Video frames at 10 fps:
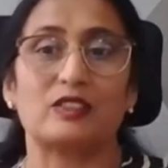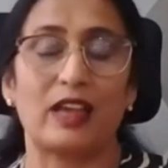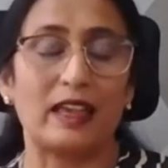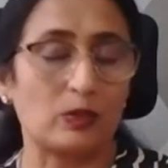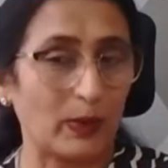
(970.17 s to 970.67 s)

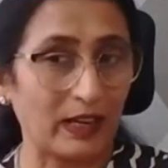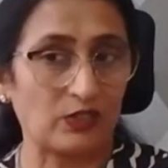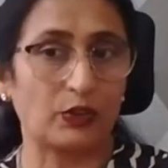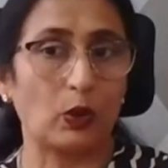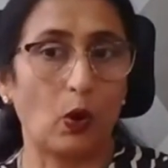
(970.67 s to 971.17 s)
as well as
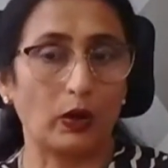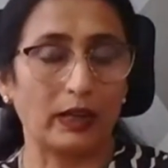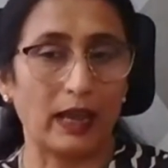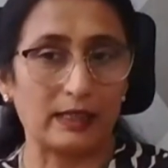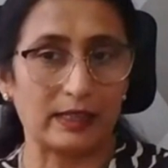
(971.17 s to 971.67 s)
for the
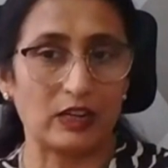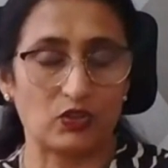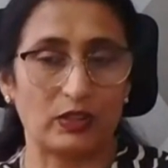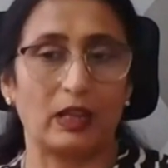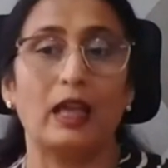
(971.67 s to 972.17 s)

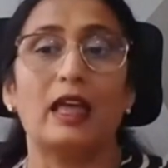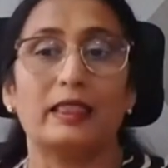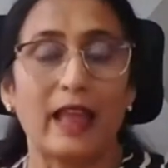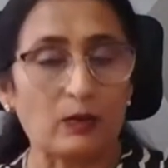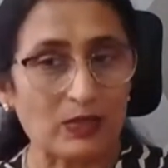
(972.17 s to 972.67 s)
organization.
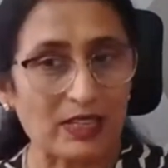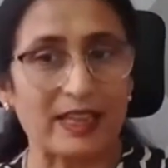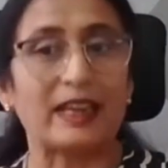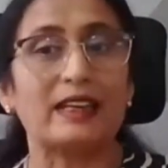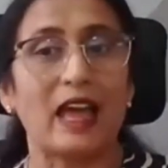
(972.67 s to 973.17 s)
That was the
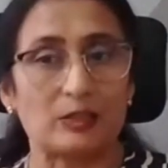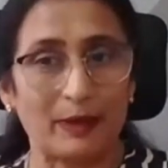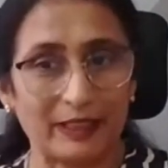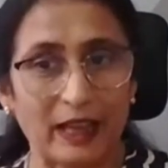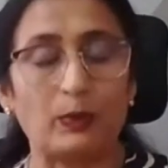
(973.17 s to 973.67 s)
second
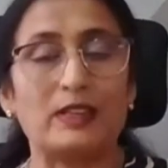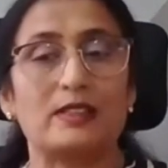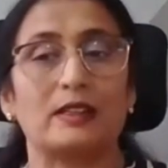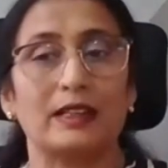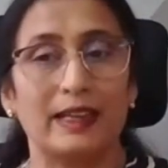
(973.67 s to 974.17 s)
aspect that we
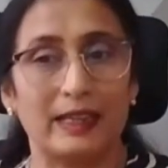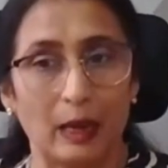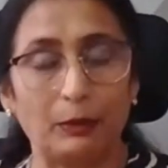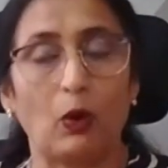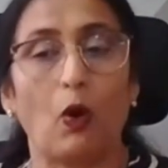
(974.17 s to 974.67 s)
certainly
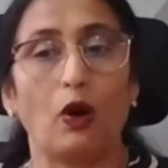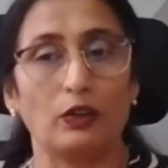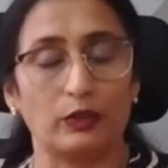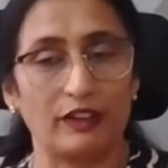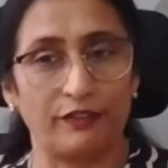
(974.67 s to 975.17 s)
kept
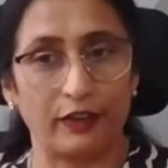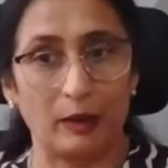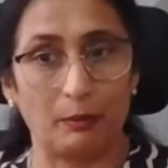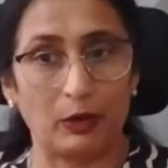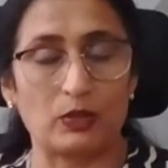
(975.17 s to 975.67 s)
onto the
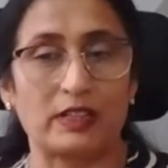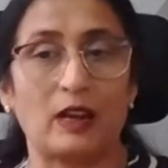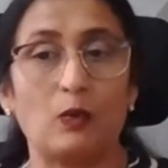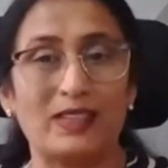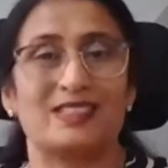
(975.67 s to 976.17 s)
frame, because
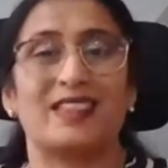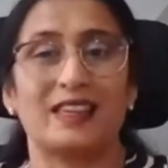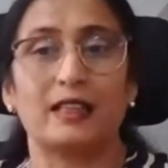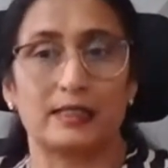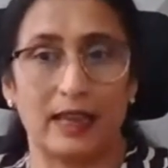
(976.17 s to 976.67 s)
convincing
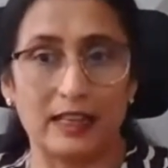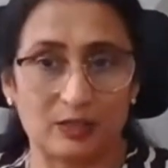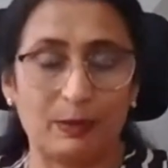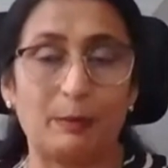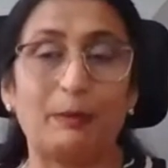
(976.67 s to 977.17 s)
the
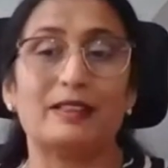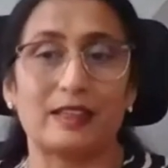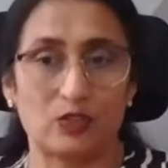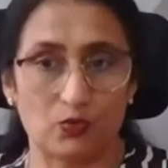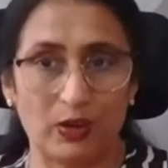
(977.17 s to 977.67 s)
salespeople is
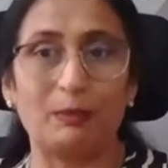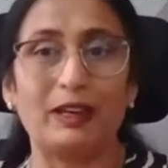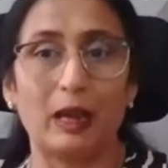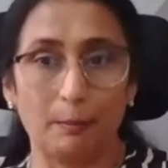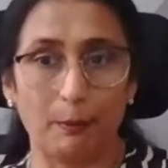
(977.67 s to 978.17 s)

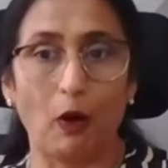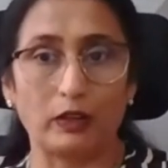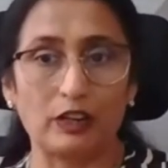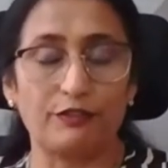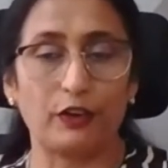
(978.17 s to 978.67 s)
extremely
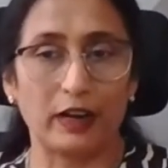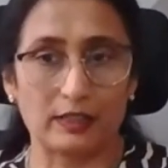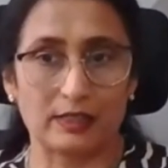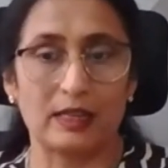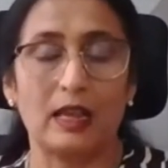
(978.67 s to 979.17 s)
important for
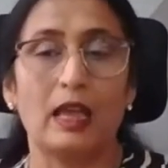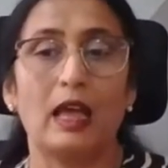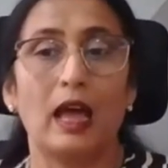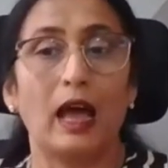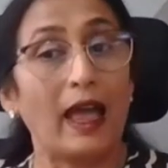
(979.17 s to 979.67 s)
us.
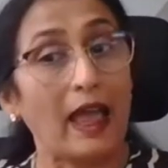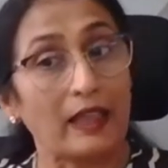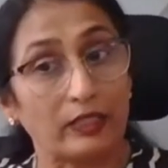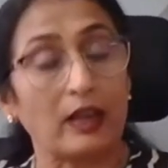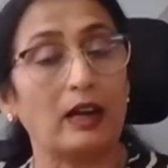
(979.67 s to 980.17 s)

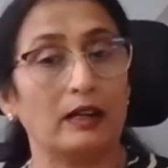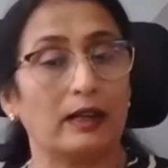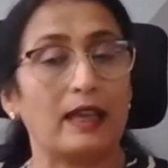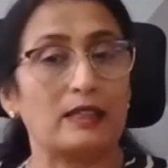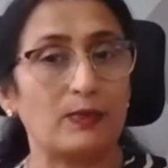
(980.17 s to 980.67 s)
And third,
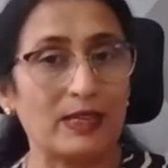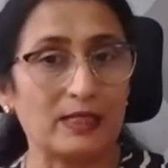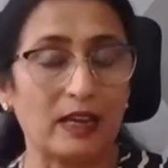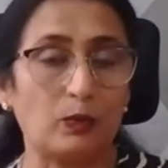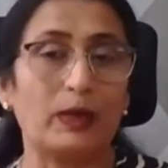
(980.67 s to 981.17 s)
as we
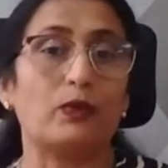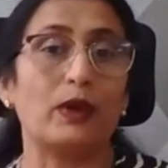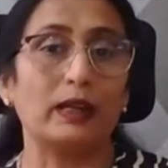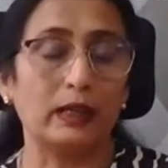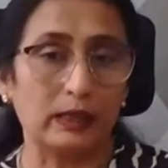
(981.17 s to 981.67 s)
said, we
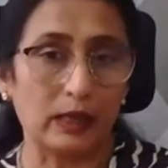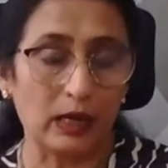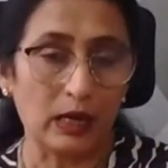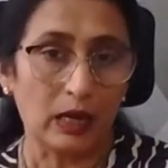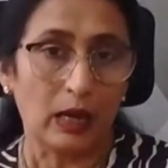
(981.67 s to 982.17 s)
really did a